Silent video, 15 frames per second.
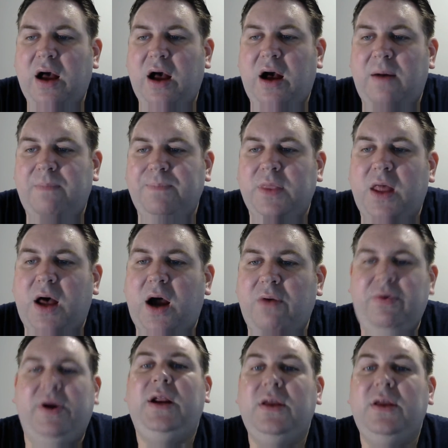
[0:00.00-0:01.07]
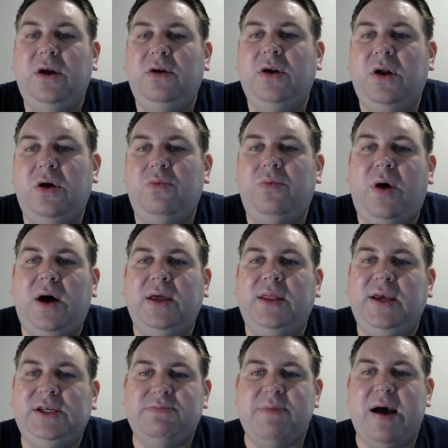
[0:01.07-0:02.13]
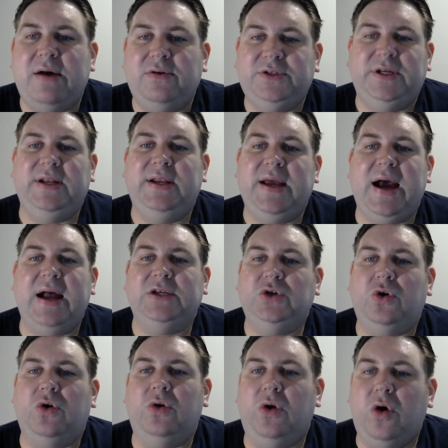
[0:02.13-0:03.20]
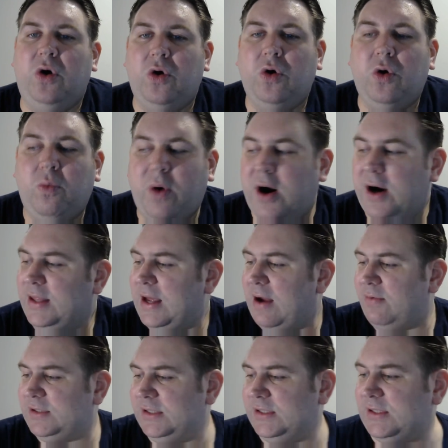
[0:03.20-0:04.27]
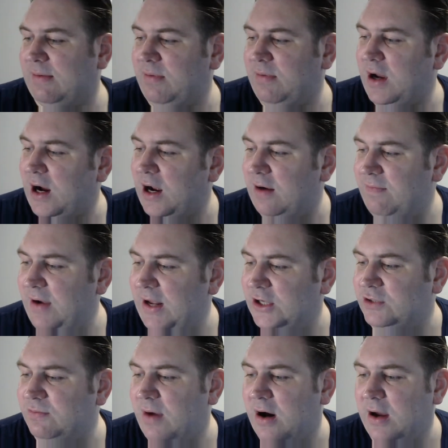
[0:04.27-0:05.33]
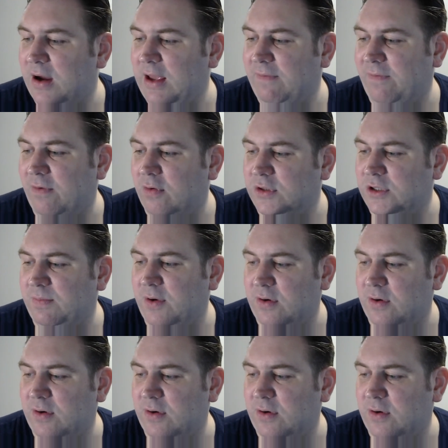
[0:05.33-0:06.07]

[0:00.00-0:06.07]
I really don't know why this mouse didn't catch on, or why there isn't some kind of niche market for it, to be